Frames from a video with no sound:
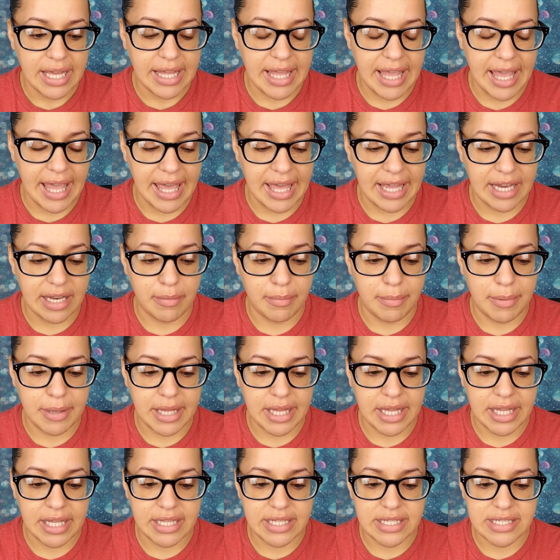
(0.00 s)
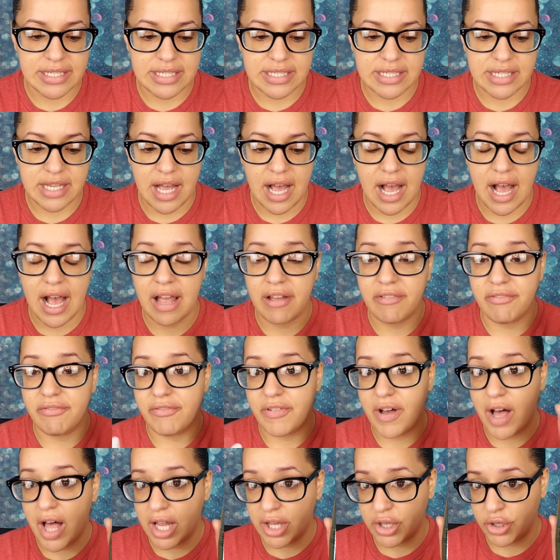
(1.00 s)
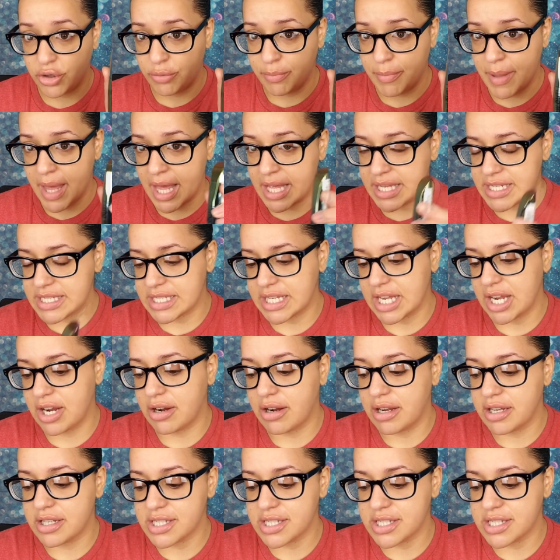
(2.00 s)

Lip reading: Cannabis High Volume Mascara.